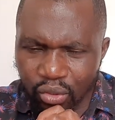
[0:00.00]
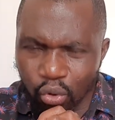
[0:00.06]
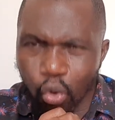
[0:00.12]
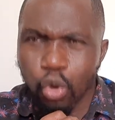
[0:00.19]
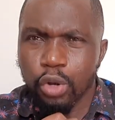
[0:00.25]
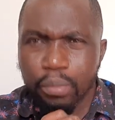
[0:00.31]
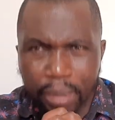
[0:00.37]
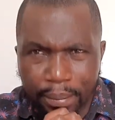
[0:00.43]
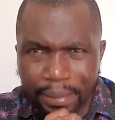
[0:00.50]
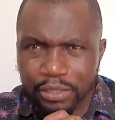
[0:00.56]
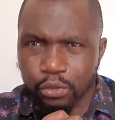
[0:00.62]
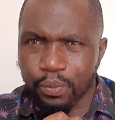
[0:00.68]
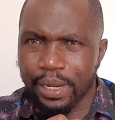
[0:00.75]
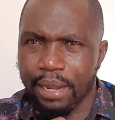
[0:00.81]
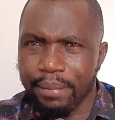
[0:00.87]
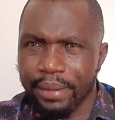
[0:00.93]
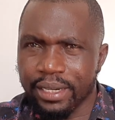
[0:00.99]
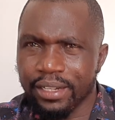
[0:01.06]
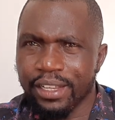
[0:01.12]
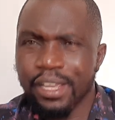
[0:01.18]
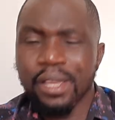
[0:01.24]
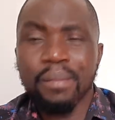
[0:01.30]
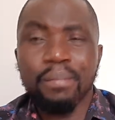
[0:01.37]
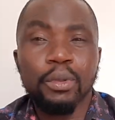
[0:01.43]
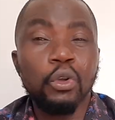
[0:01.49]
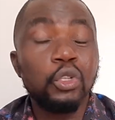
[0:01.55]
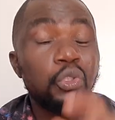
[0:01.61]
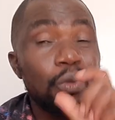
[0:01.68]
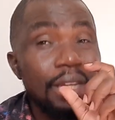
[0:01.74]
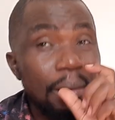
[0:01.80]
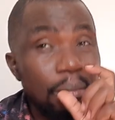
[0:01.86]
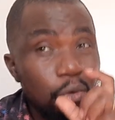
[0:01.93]
on members of parliament? Because
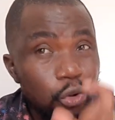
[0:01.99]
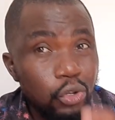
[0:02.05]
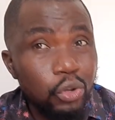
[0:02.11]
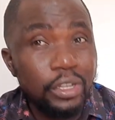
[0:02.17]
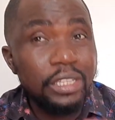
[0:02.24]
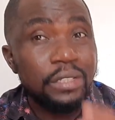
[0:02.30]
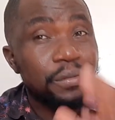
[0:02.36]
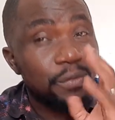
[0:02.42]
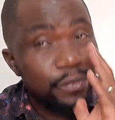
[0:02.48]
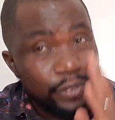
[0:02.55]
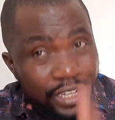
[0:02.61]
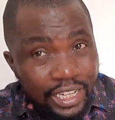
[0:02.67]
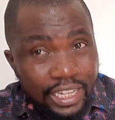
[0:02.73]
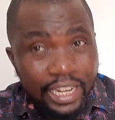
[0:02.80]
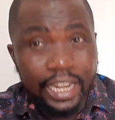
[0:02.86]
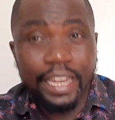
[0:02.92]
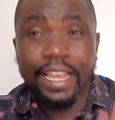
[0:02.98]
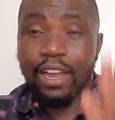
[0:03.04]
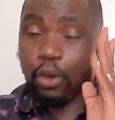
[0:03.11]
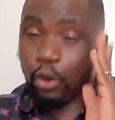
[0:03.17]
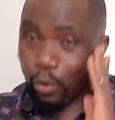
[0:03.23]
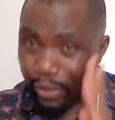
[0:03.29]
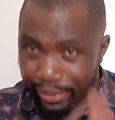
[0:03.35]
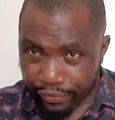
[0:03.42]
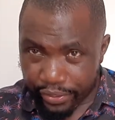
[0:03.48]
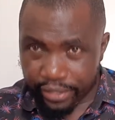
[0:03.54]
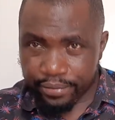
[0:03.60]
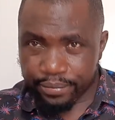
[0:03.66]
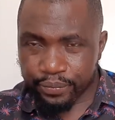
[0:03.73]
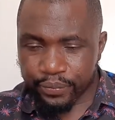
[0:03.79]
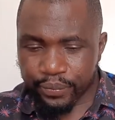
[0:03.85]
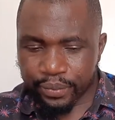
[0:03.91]
William Ruto is very clear on one thing:
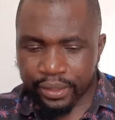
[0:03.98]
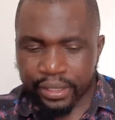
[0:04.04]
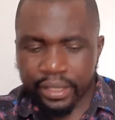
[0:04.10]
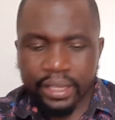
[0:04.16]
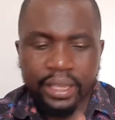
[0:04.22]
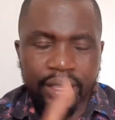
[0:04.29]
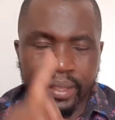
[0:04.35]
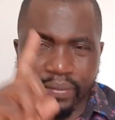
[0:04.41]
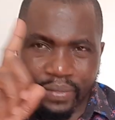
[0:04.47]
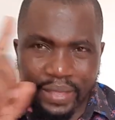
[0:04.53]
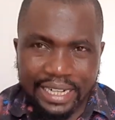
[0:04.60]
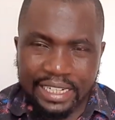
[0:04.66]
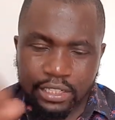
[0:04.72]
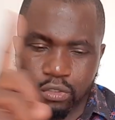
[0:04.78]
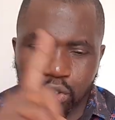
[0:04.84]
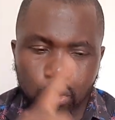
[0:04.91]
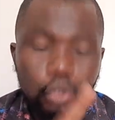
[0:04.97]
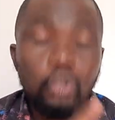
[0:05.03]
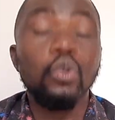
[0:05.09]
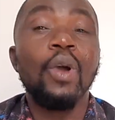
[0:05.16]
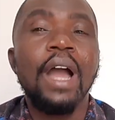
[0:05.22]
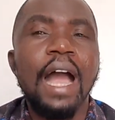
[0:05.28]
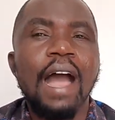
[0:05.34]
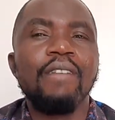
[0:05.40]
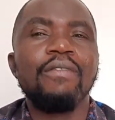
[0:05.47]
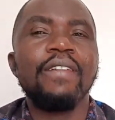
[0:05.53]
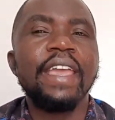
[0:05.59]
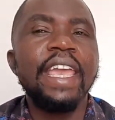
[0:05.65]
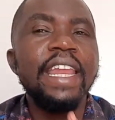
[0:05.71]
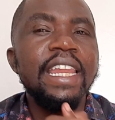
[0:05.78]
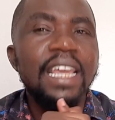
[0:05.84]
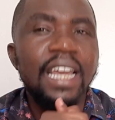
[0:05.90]
that he's not going to have
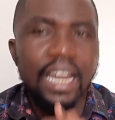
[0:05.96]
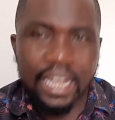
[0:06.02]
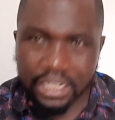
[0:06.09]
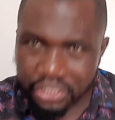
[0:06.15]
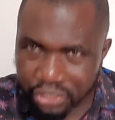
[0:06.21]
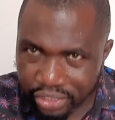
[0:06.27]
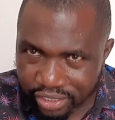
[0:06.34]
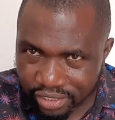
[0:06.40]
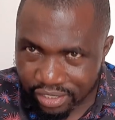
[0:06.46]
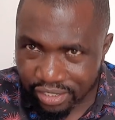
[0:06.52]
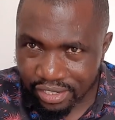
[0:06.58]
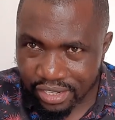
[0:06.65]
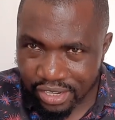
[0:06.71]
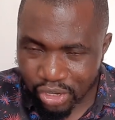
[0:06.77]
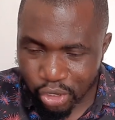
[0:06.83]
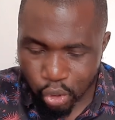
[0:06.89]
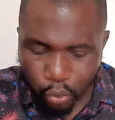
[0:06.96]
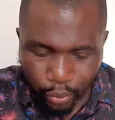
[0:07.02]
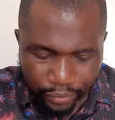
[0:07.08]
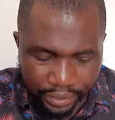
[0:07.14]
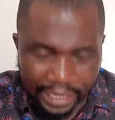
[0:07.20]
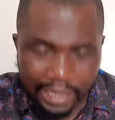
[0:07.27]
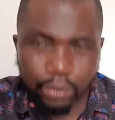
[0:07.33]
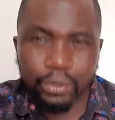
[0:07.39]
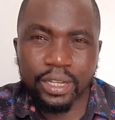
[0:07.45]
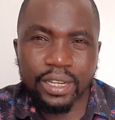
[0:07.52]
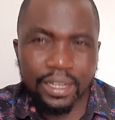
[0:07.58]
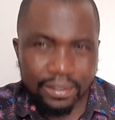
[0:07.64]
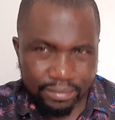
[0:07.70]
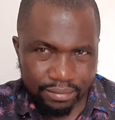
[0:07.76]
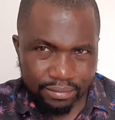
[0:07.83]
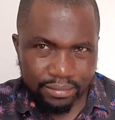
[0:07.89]
any handshake with Raila Odinga.